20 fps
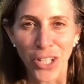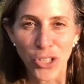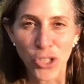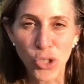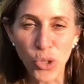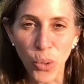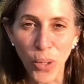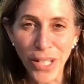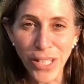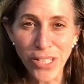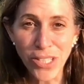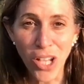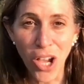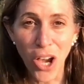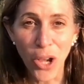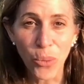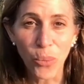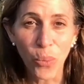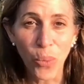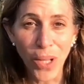Joints
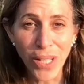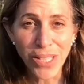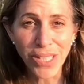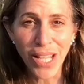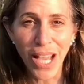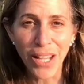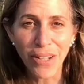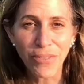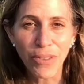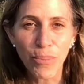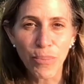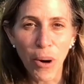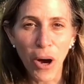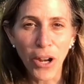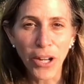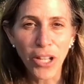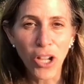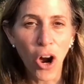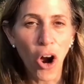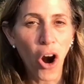on one side of the
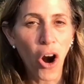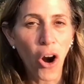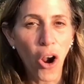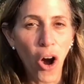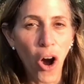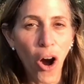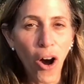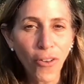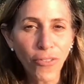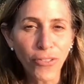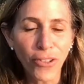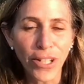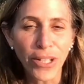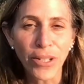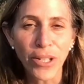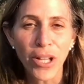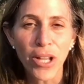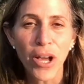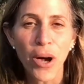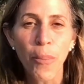body are often
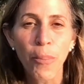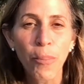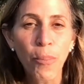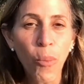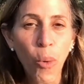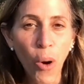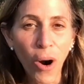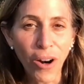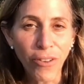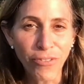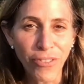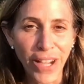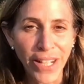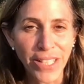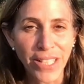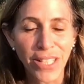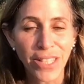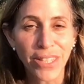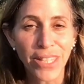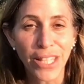more
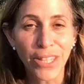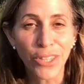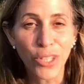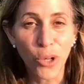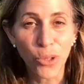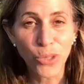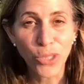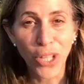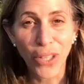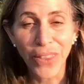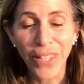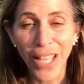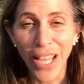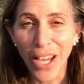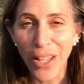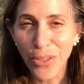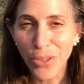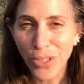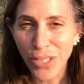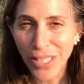affected than those on the
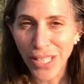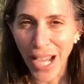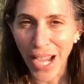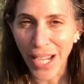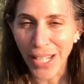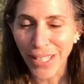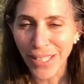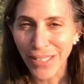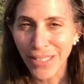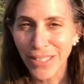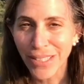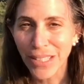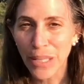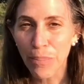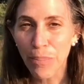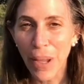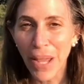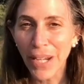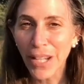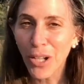other side,
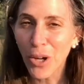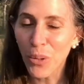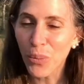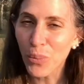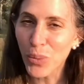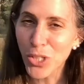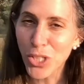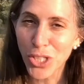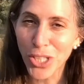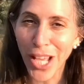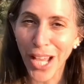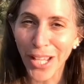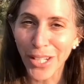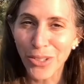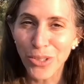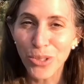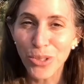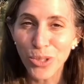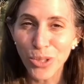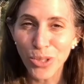depending on which side
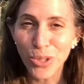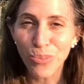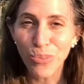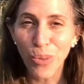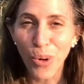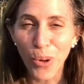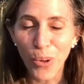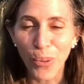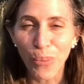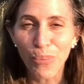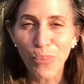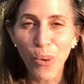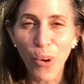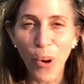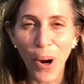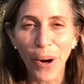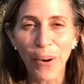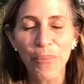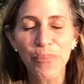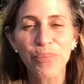you use
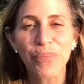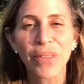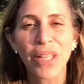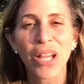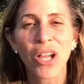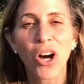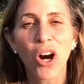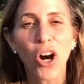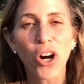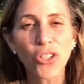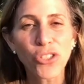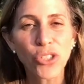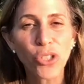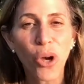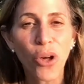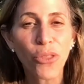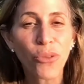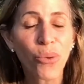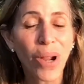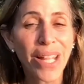more.
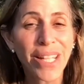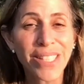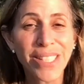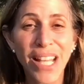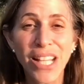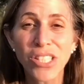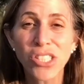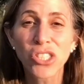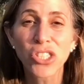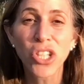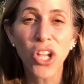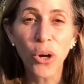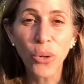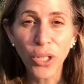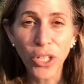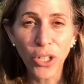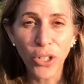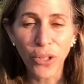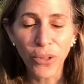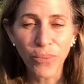Osteoarthritis has no
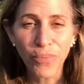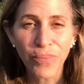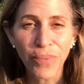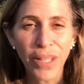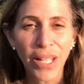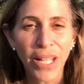cure